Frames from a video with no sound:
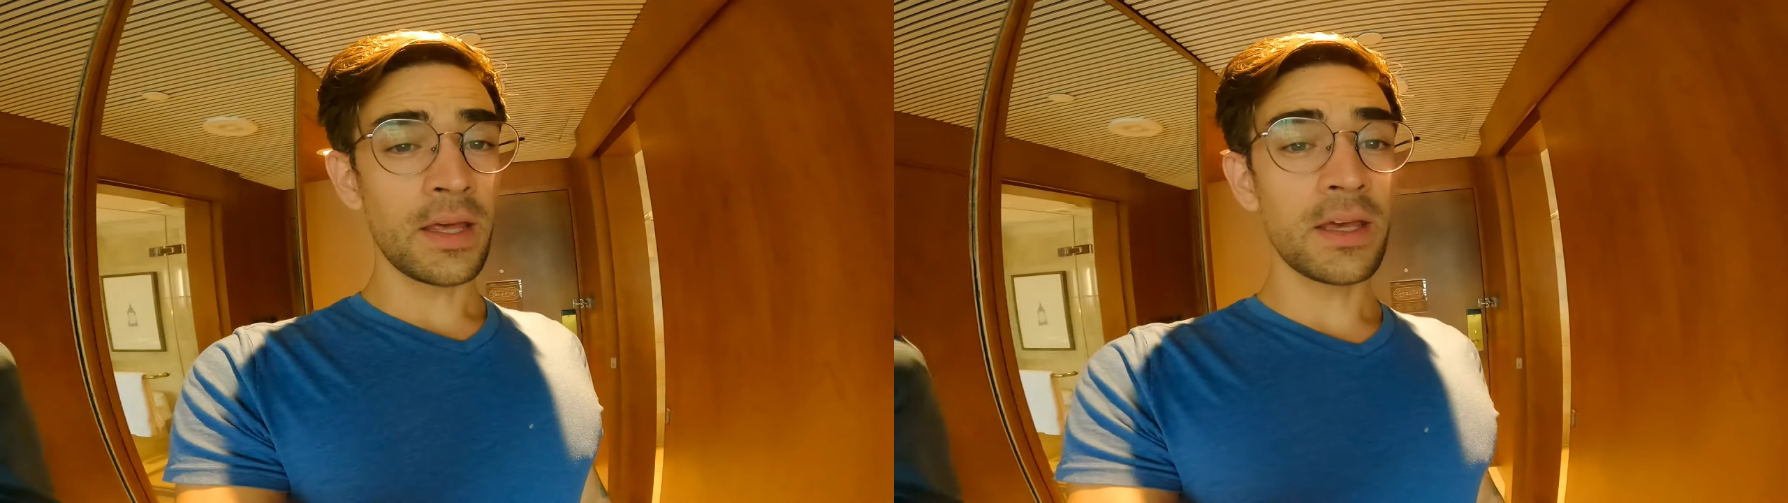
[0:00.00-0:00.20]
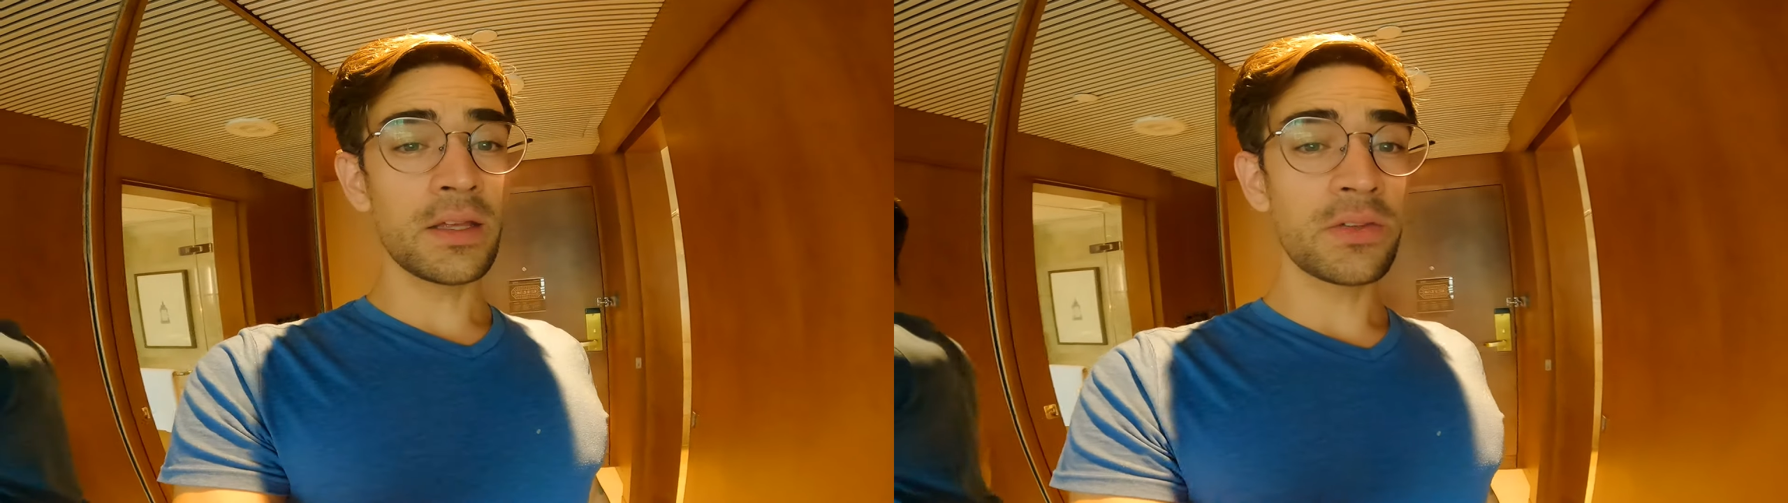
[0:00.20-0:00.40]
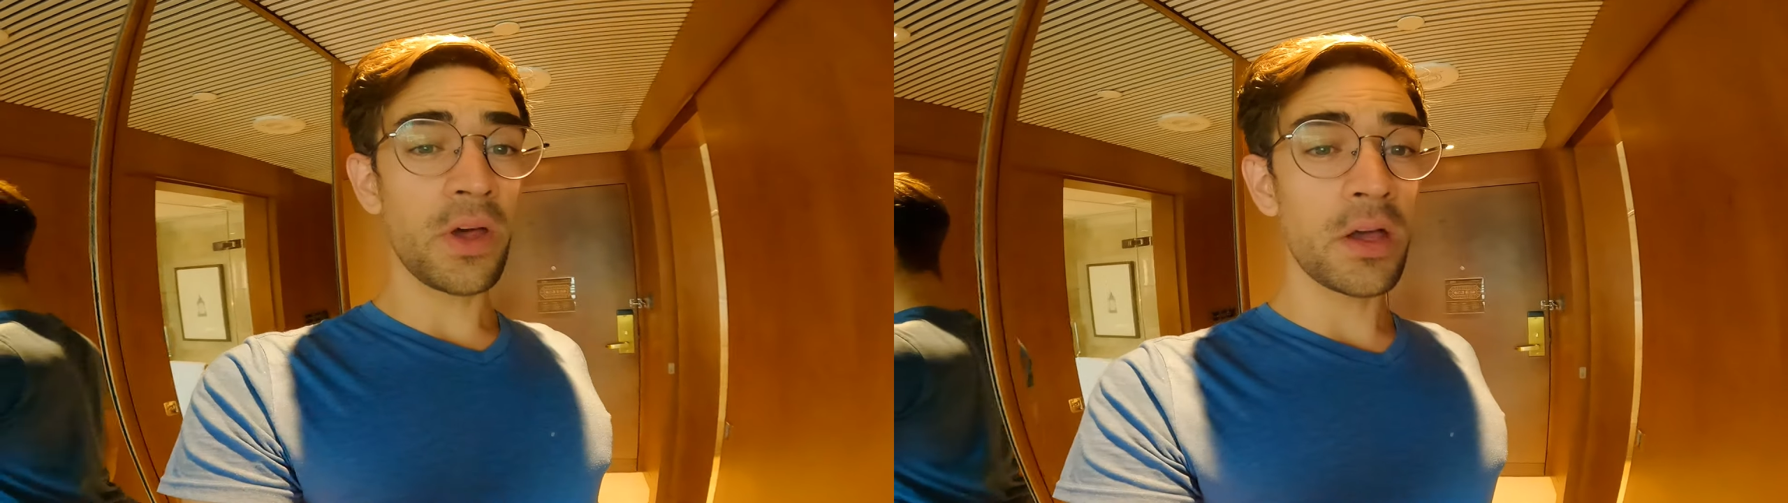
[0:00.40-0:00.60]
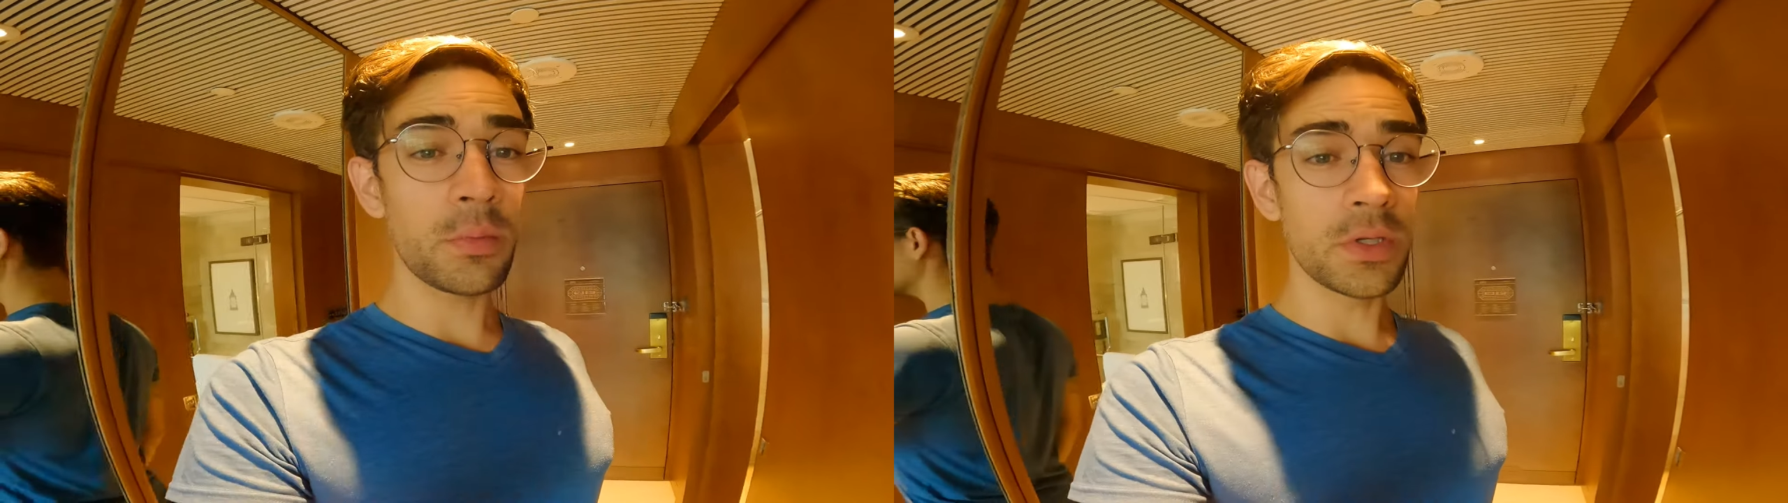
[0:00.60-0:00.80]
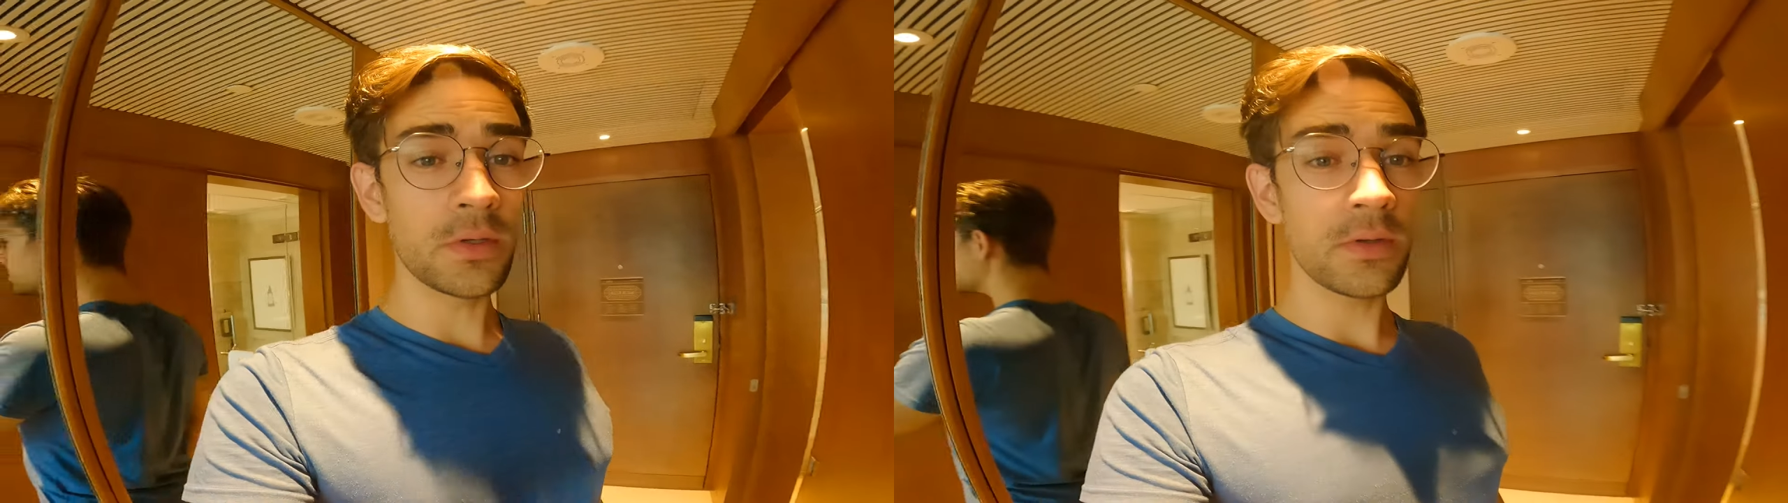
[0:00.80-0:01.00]
and I
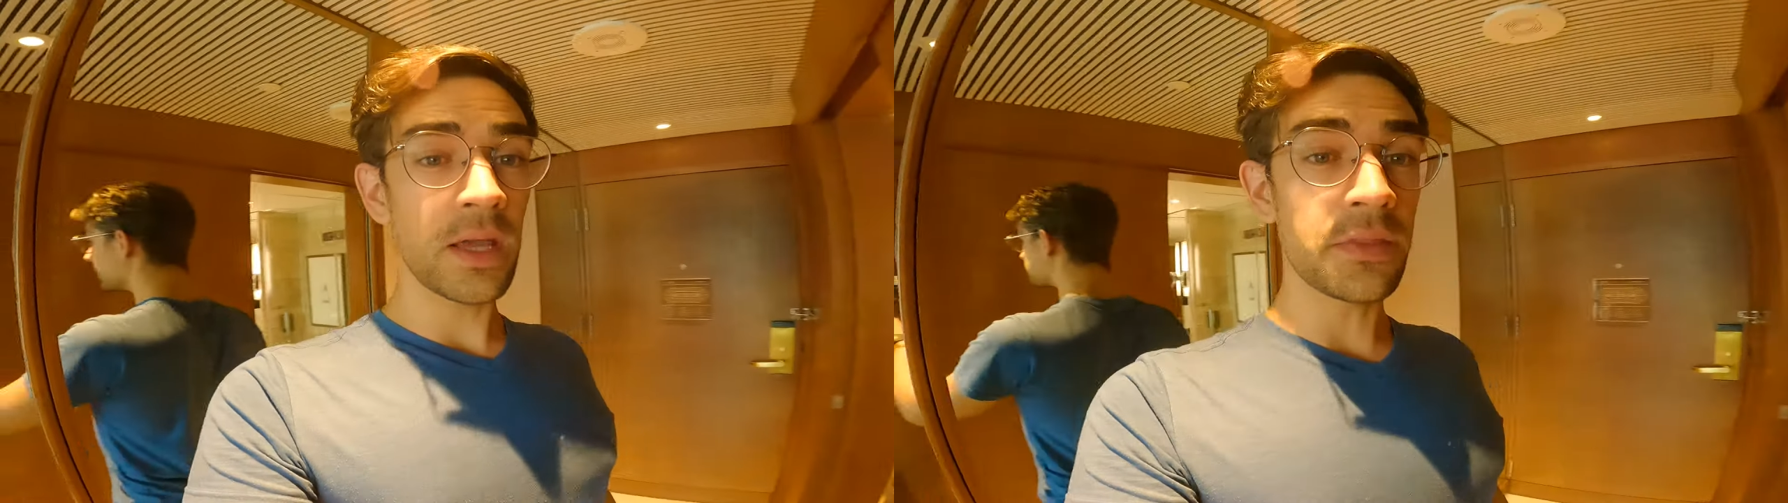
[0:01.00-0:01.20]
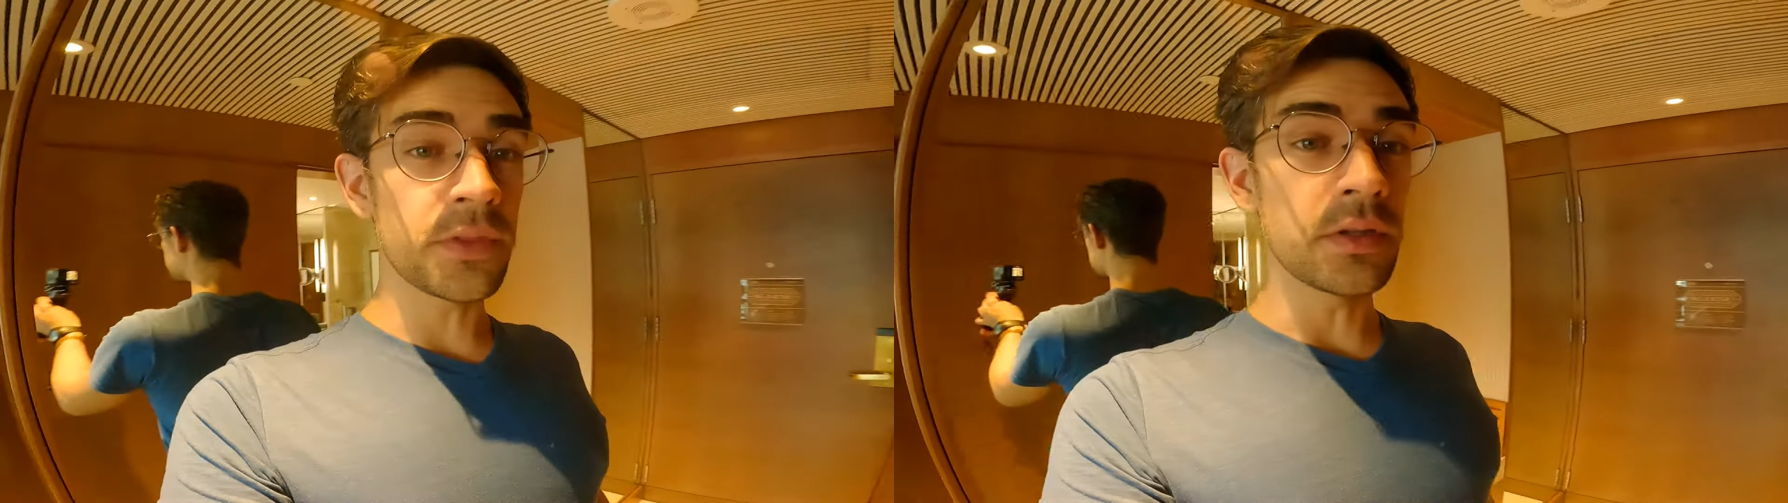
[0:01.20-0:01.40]
am here at